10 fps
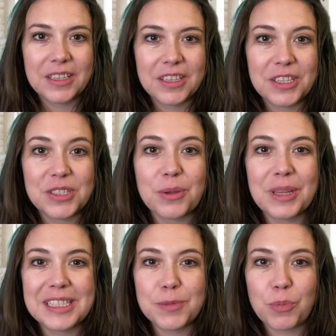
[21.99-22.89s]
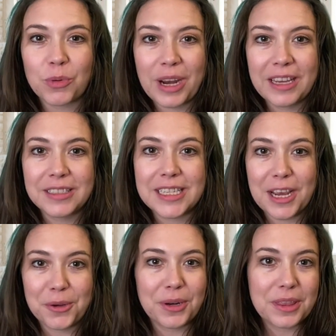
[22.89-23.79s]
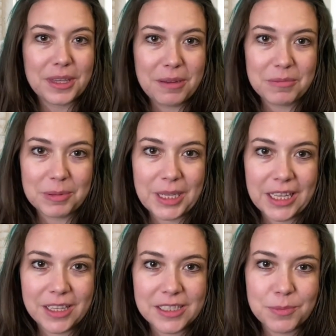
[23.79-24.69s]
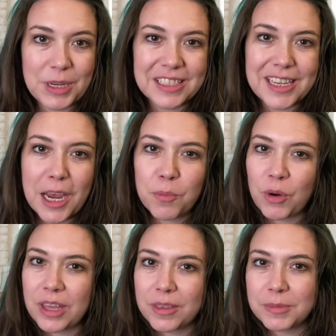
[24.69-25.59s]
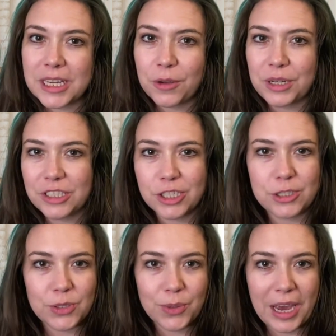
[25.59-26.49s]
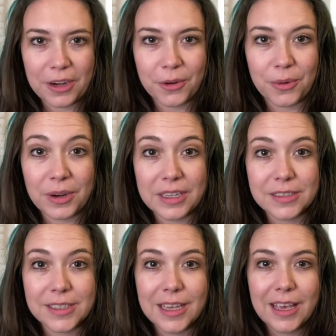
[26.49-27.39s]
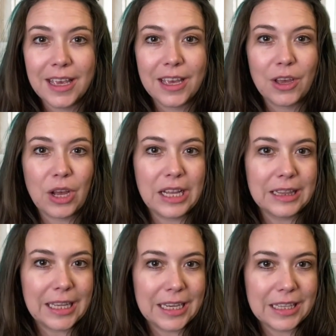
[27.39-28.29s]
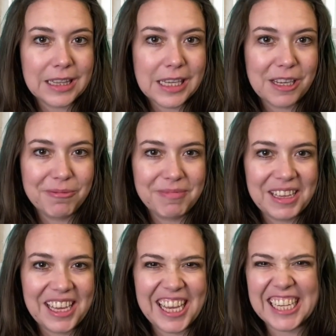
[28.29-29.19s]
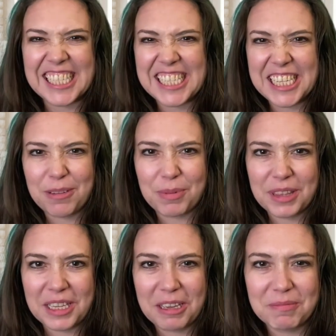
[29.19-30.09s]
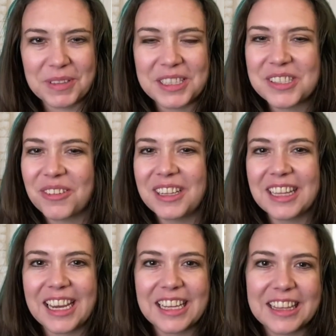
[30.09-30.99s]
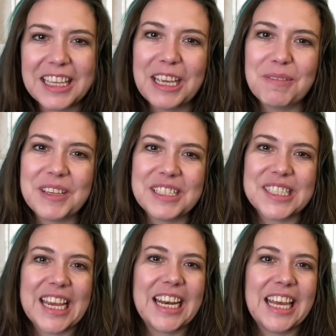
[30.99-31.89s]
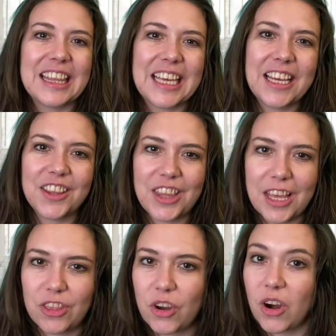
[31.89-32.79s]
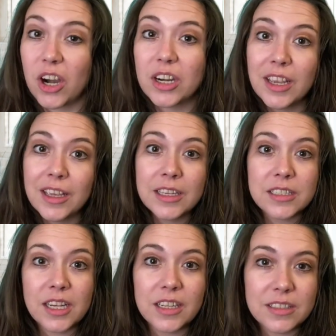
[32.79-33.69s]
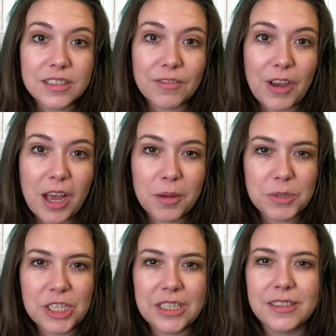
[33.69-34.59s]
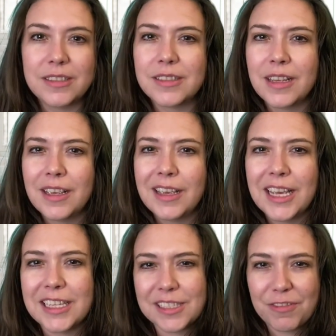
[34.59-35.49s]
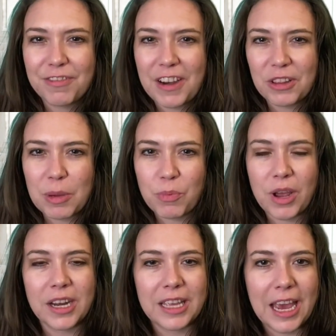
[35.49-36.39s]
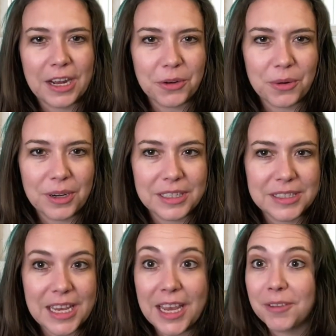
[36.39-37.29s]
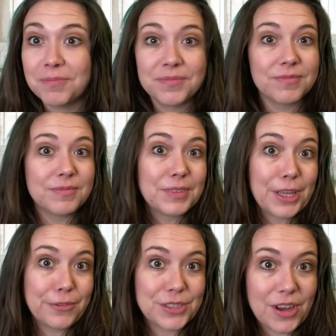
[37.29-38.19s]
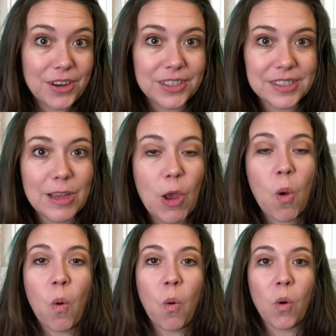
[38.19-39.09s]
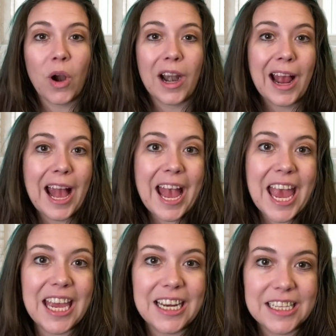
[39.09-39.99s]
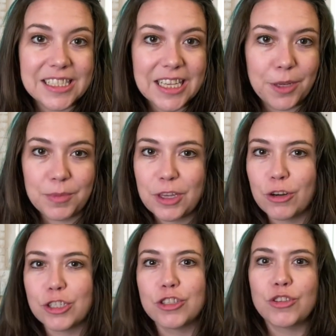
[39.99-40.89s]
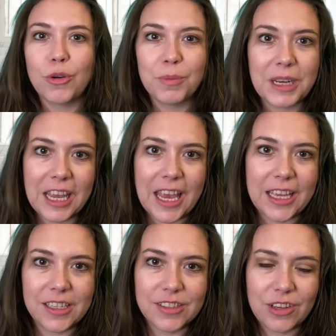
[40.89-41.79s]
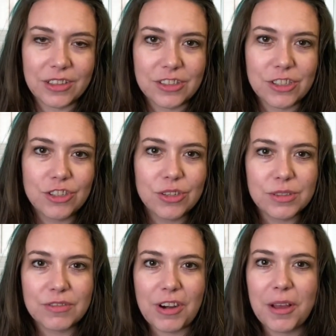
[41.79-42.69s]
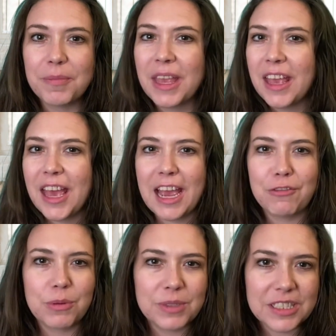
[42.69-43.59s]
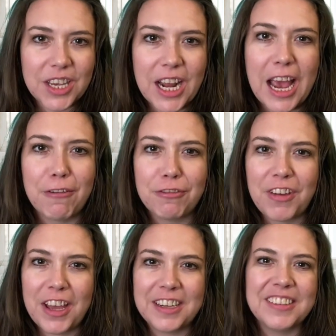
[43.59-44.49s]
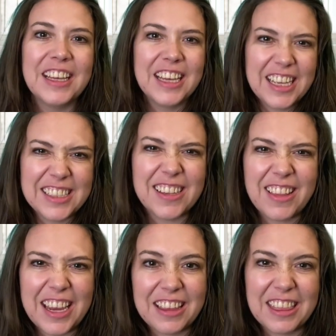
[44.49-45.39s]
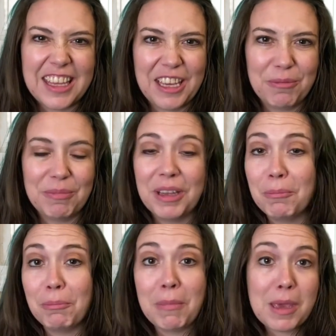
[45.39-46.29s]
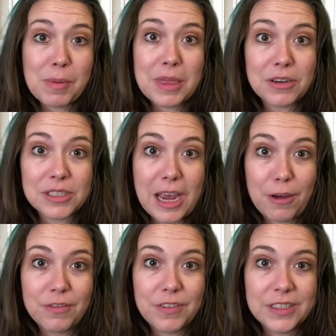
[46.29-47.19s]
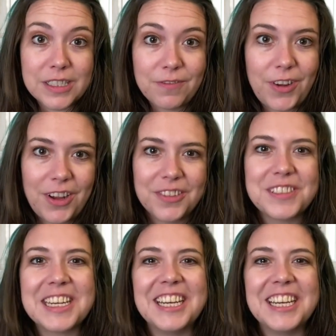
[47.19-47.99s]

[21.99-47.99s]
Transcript: So let's break down themed playlists because I break them down into two categories: a light theme and a deep theme. So a light theme is anything that there are tons of options. It's a fairly broad category, say love songs or 80s theme. There are so many 80s songs to choose from. Everyone's going to have fun. It's a light theme. Maybe there's outfits involved.